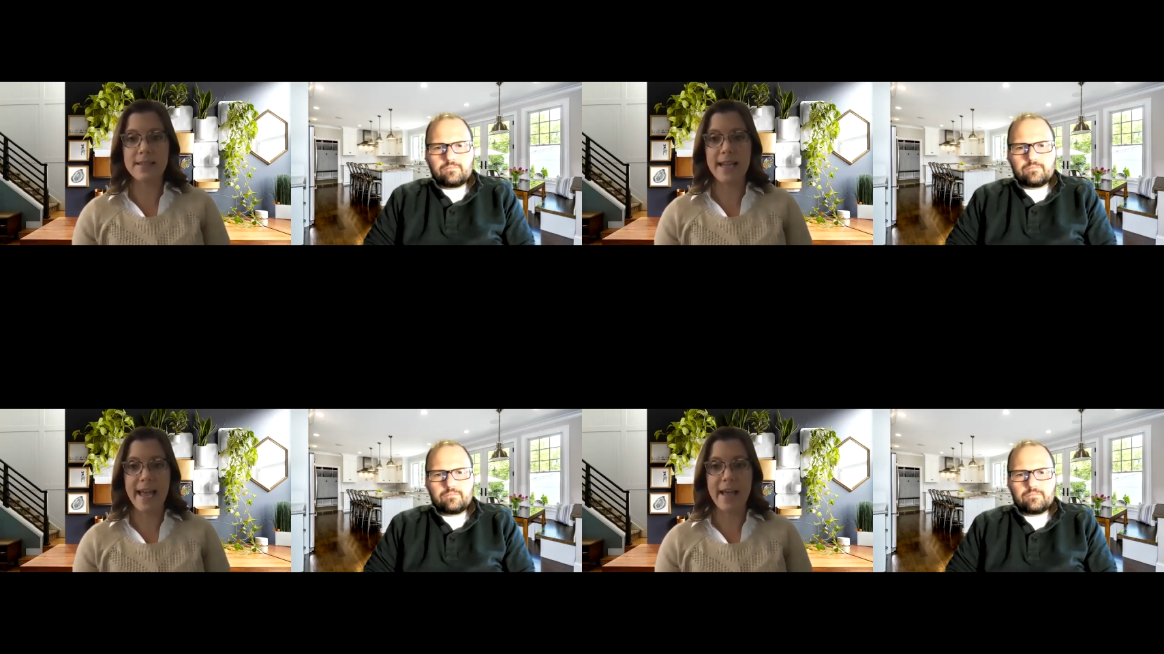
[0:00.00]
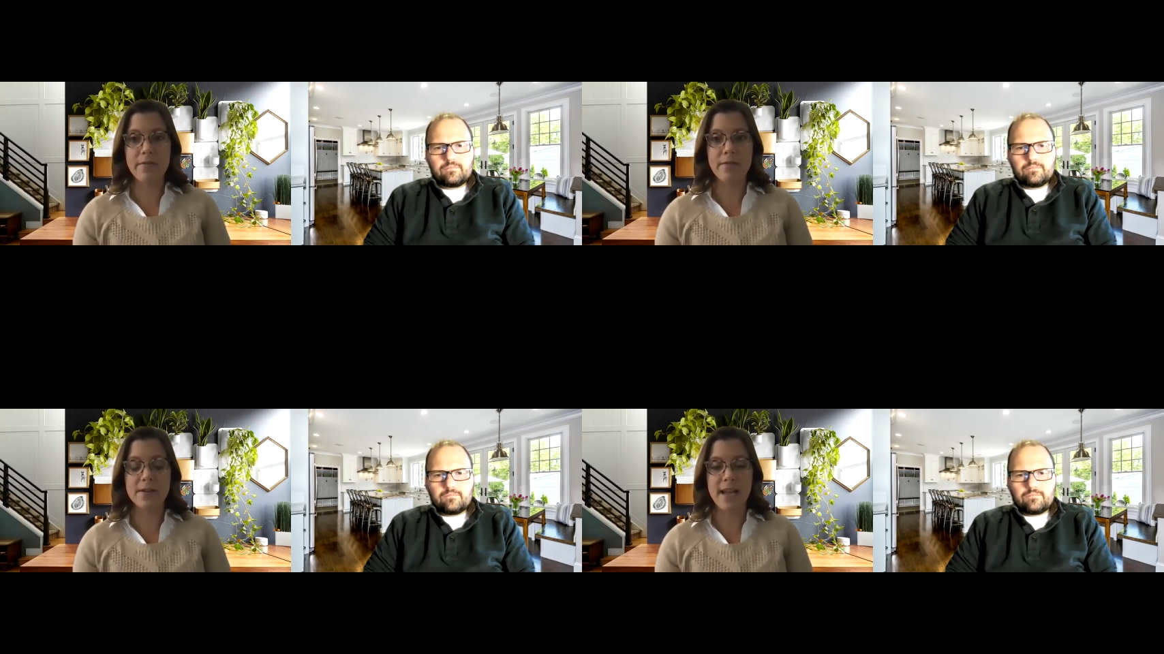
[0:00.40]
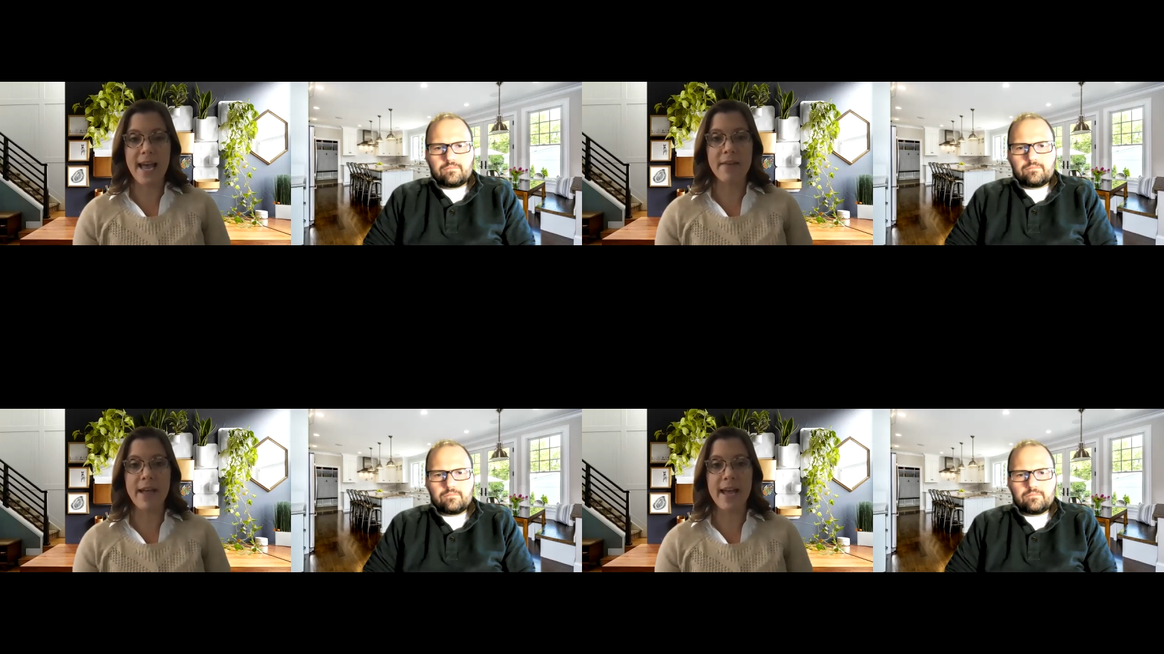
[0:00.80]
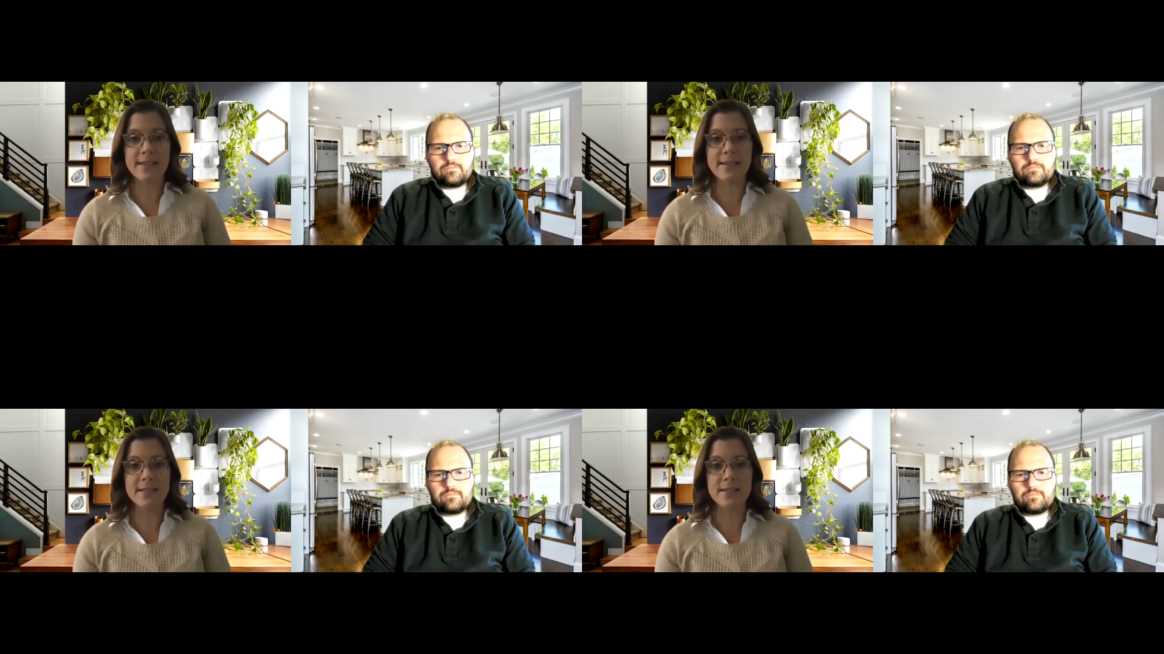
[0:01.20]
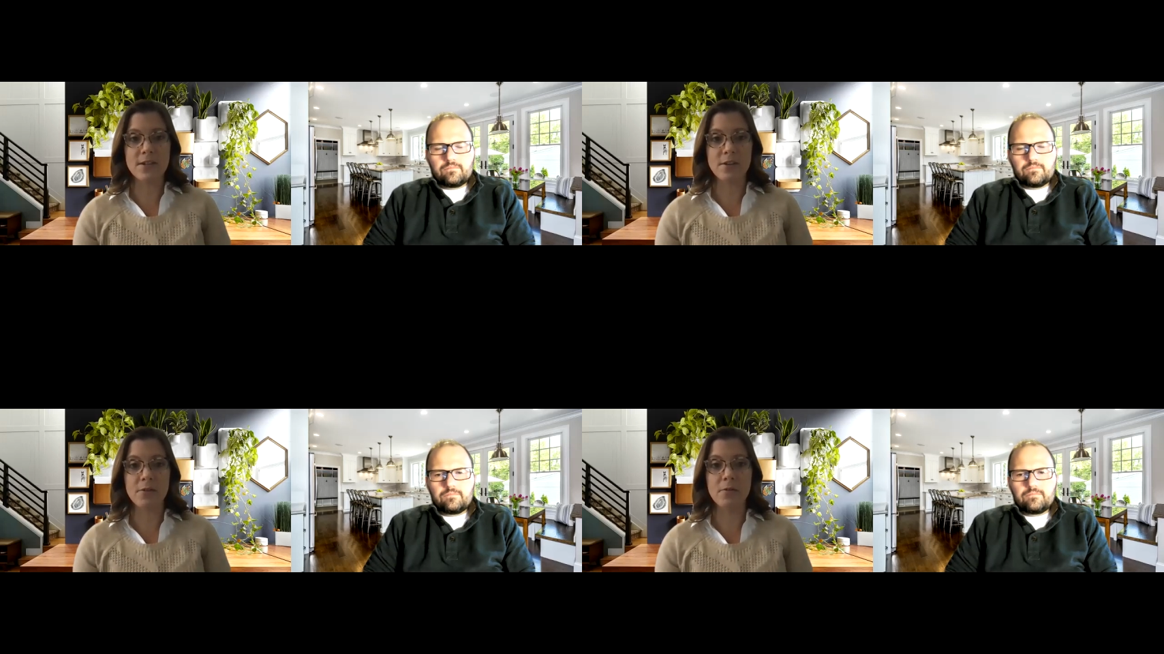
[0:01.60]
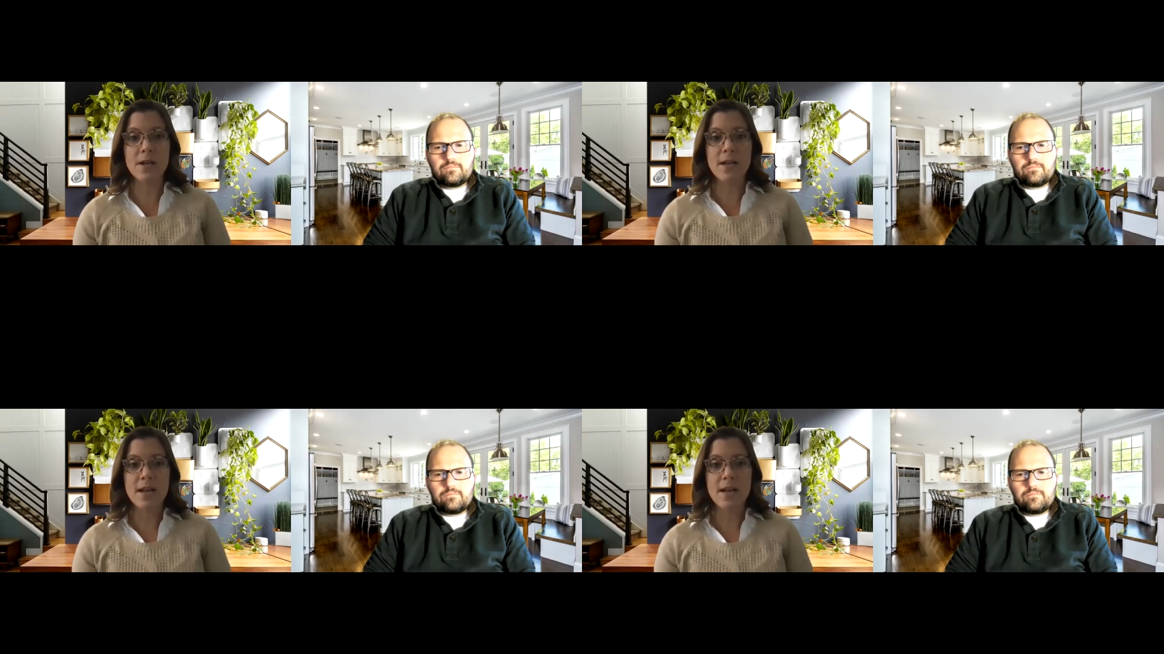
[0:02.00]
Speaker 1: to have to have access to